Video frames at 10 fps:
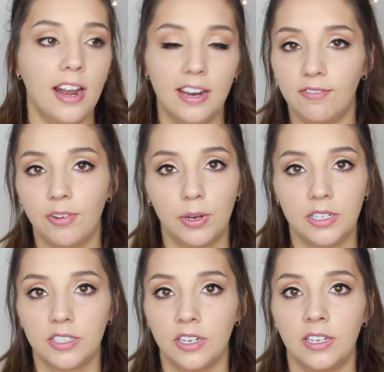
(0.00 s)
and
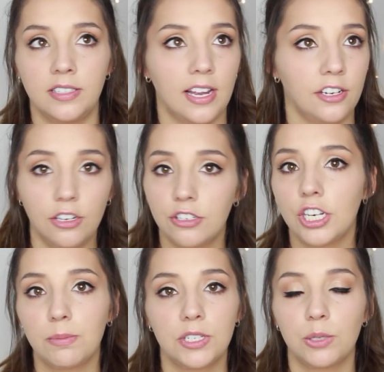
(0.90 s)
influencers and
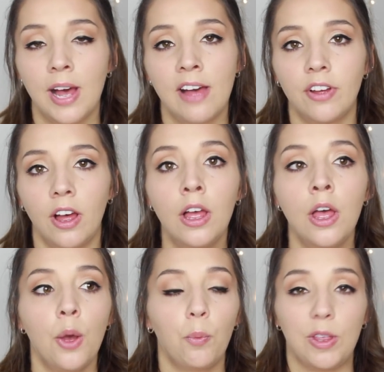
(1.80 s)
YouTubers or whatever
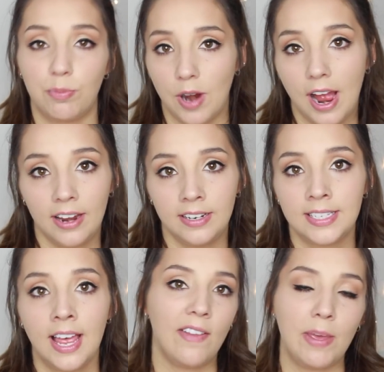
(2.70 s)
with
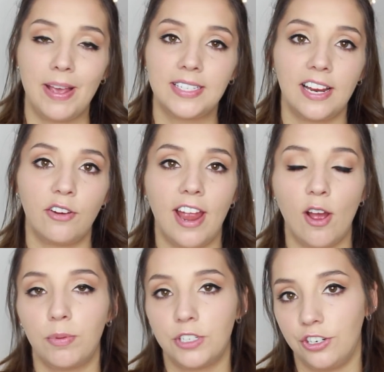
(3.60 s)
brands, and they basically
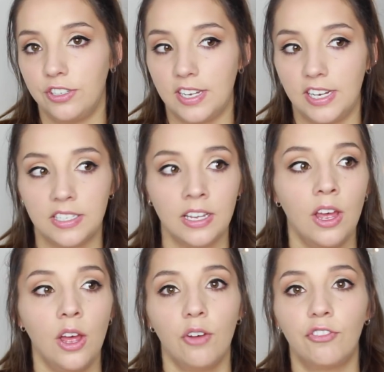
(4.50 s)
create opportunities
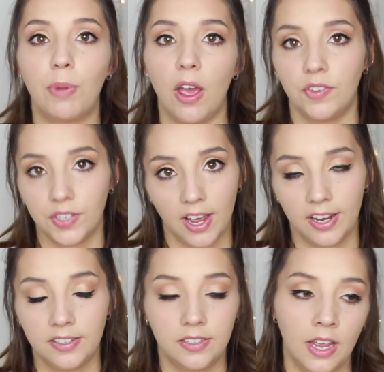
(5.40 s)
for both
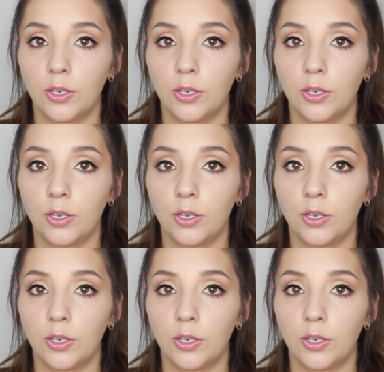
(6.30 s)
sides.